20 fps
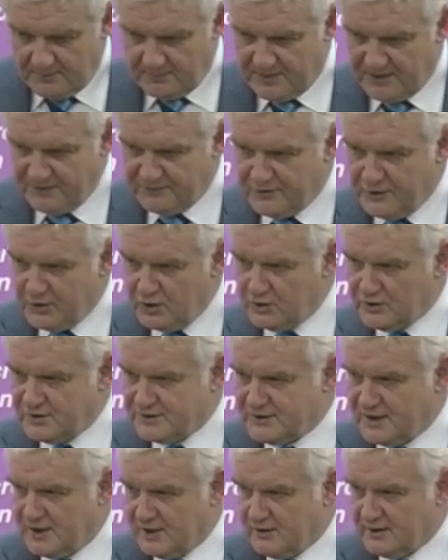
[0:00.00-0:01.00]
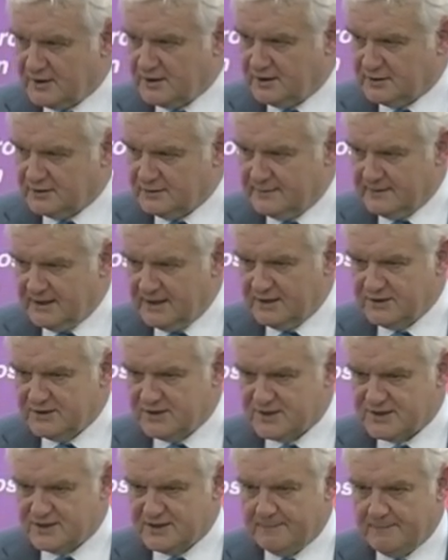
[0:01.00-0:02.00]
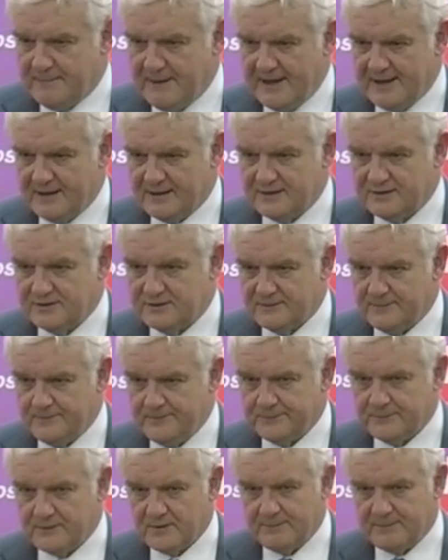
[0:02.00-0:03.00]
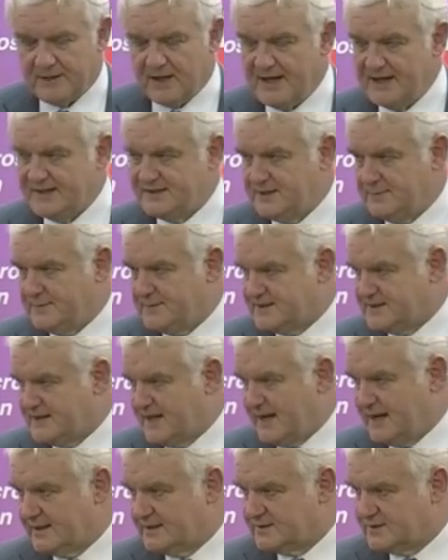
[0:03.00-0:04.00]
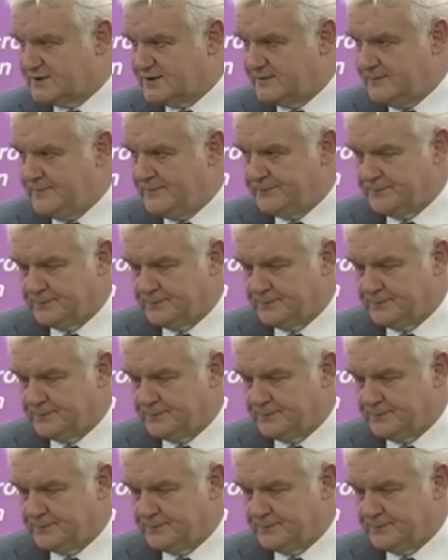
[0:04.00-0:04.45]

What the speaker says: But if you look at our economy, it does depend by 80%